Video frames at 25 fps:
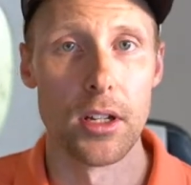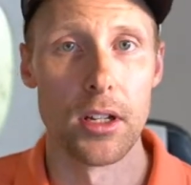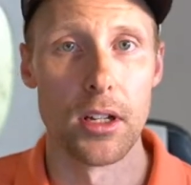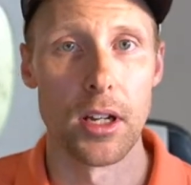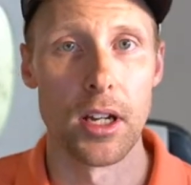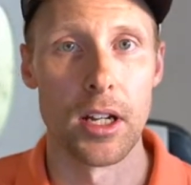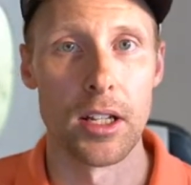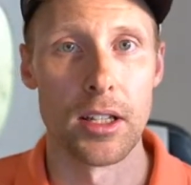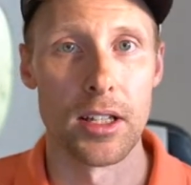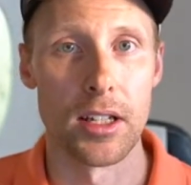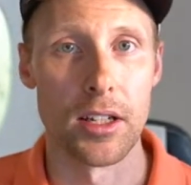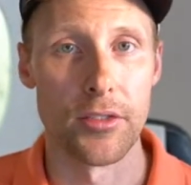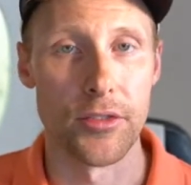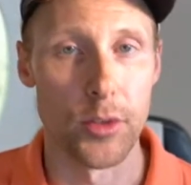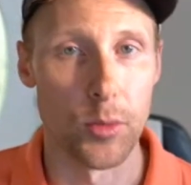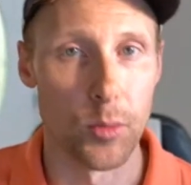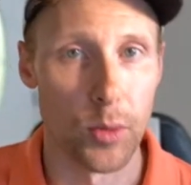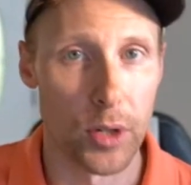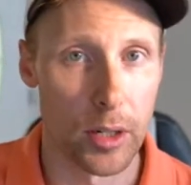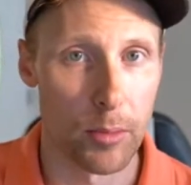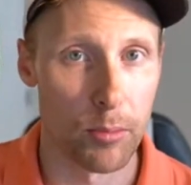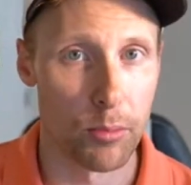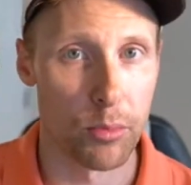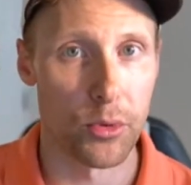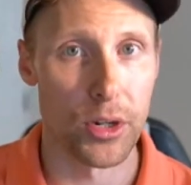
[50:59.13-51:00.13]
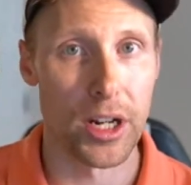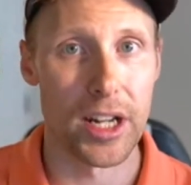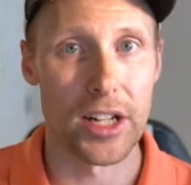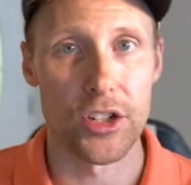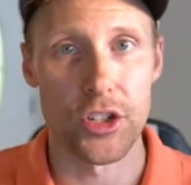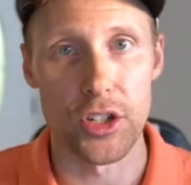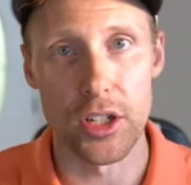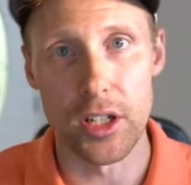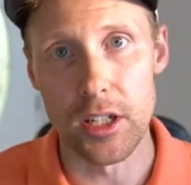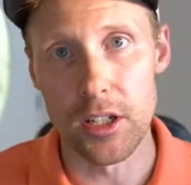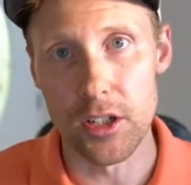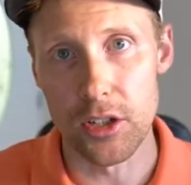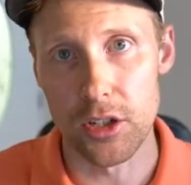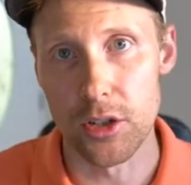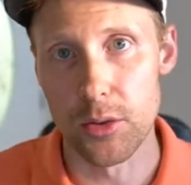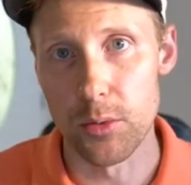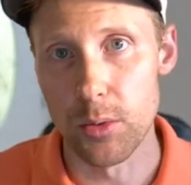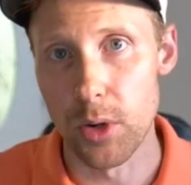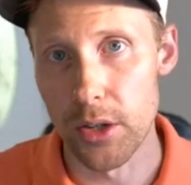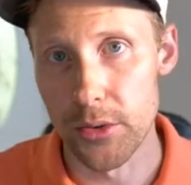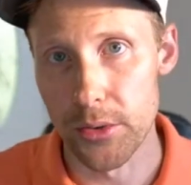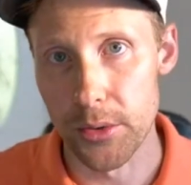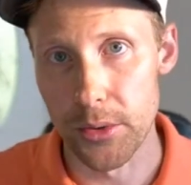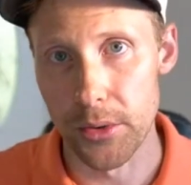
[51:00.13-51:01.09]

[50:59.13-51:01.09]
And then if you want to branch into other